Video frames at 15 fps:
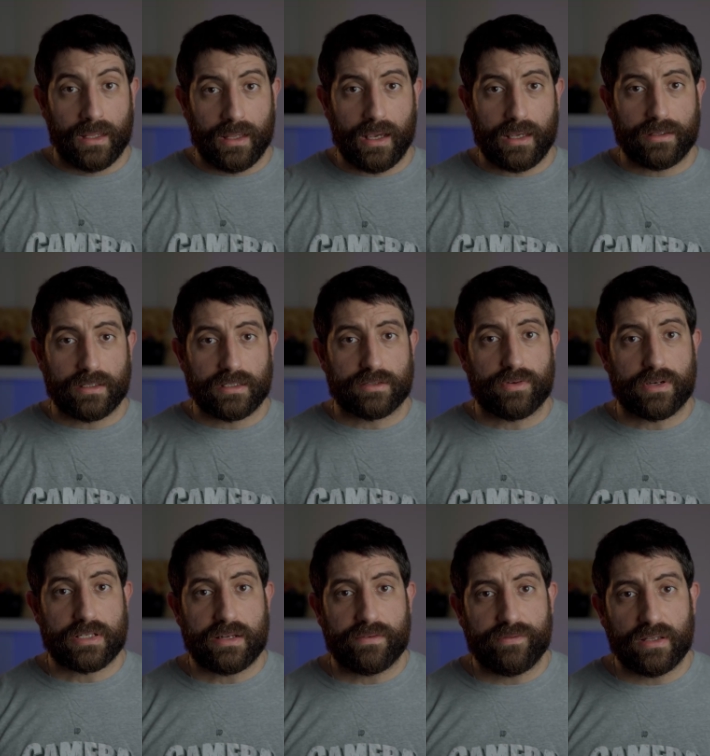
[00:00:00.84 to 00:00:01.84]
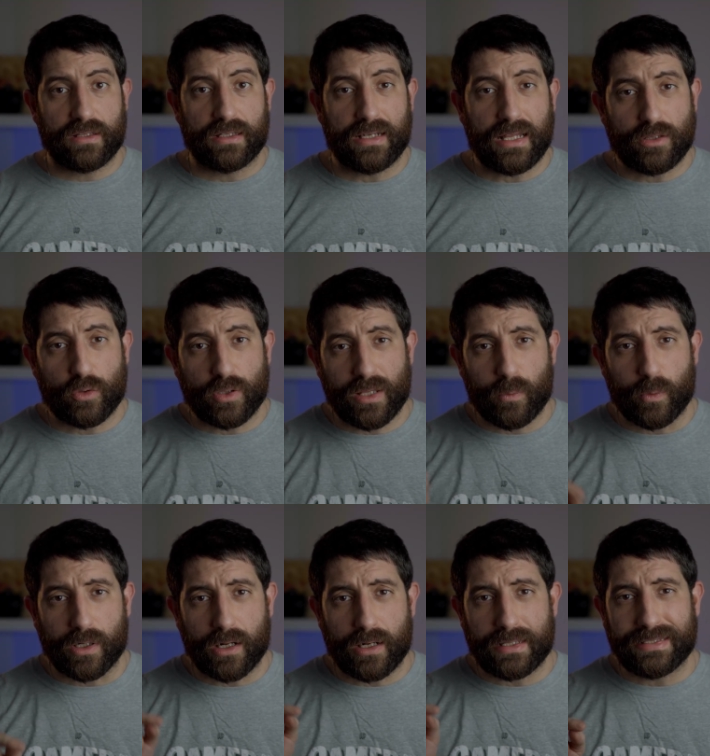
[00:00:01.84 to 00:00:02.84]
Hi, this is Roger in Finland, and today
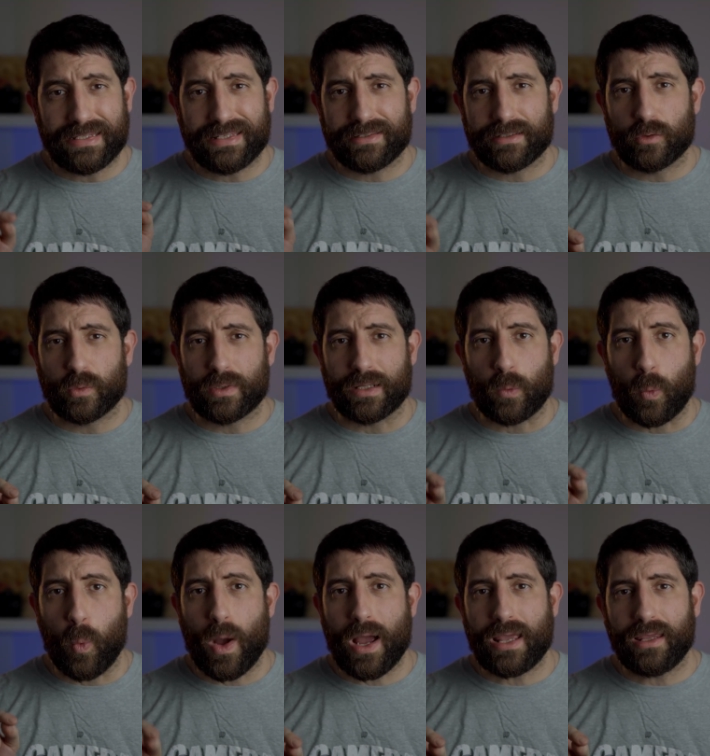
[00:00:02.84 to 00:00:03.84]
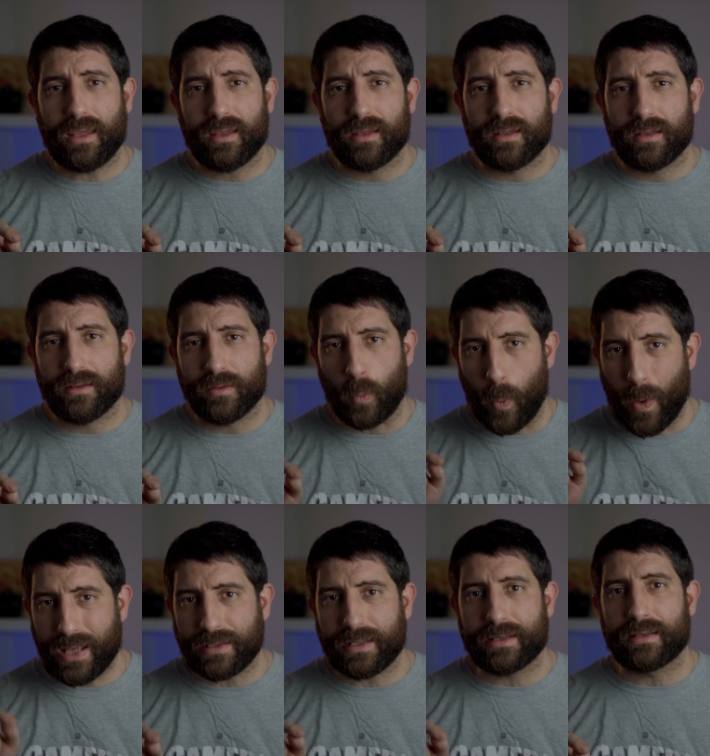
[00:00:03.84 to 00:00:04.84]
we're going to take a look at why
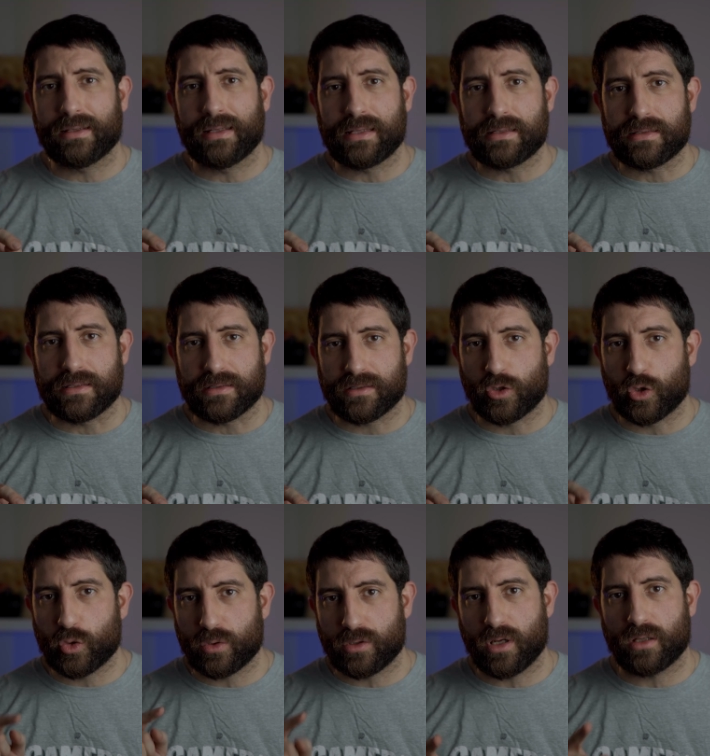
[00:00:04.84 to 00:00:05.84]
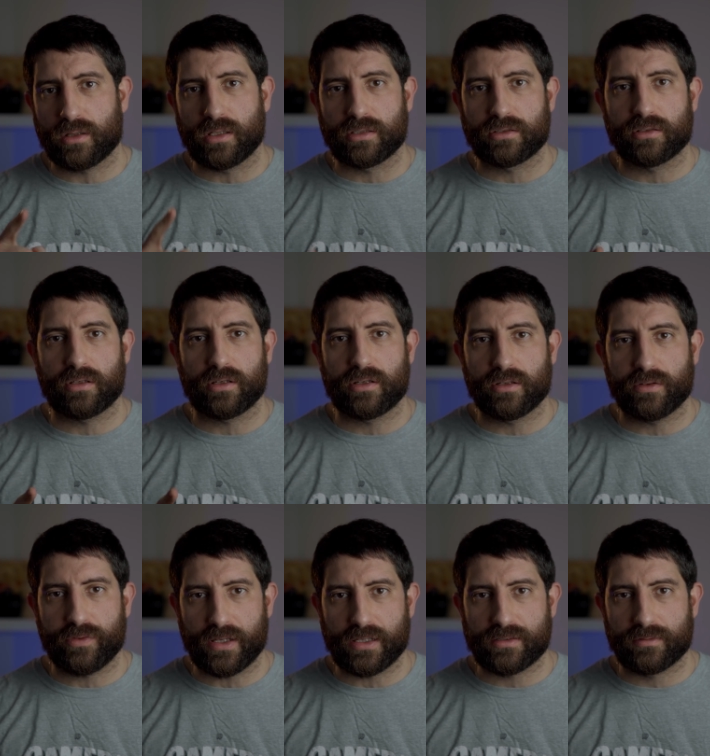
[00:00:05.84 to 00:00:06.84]
wide-angle lenses do not distort your
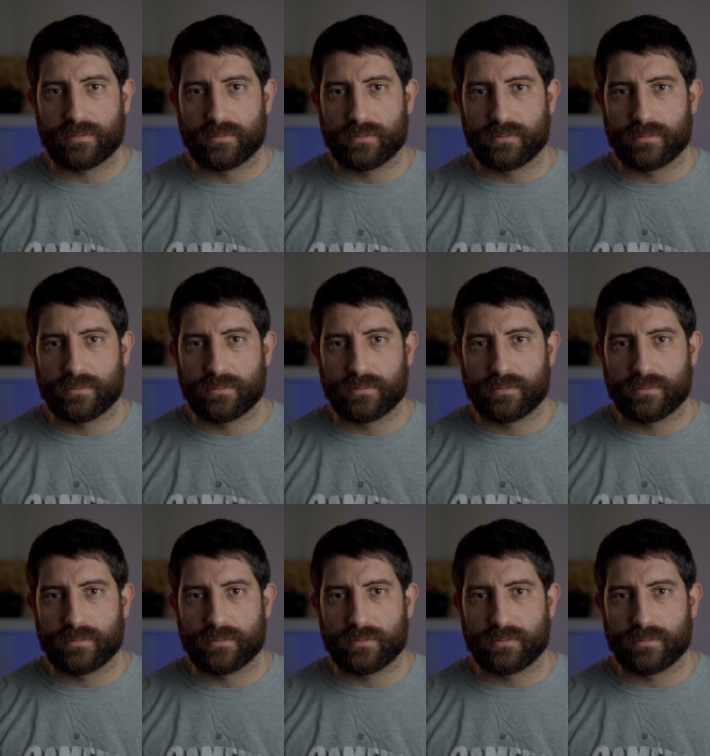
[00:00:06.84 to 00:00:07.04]
face.